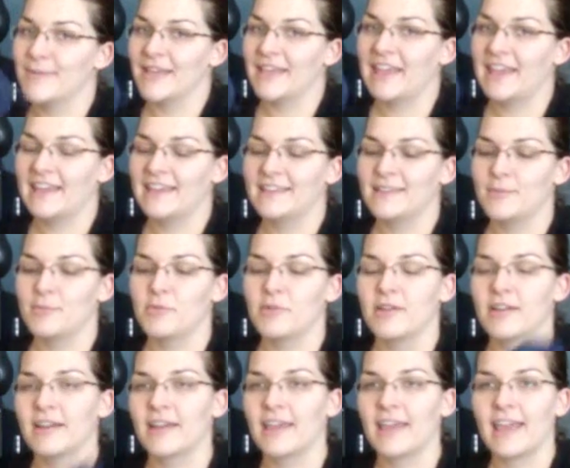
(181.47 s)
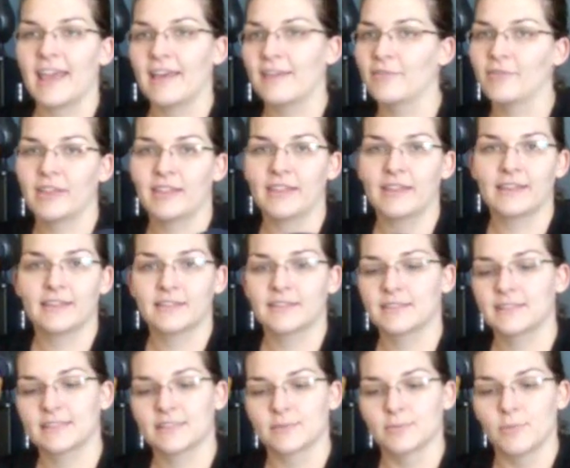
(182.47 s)
my caked up one. I have, I think,
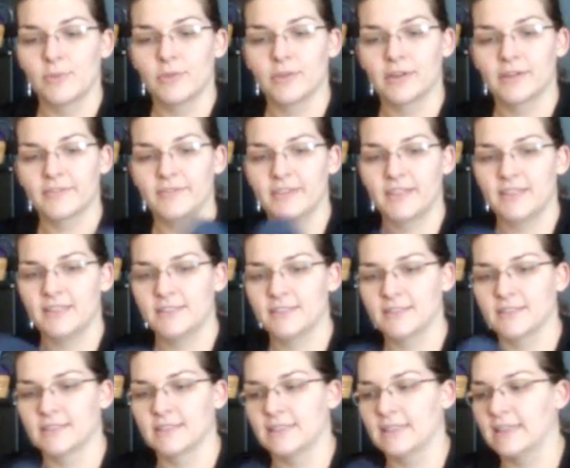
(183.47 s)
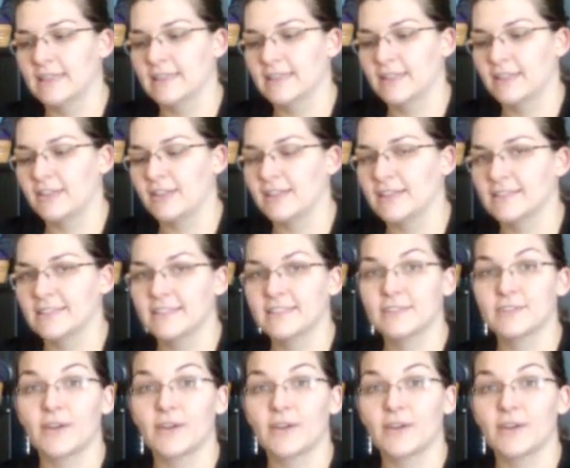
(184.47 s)
six more of these sitting in the closet.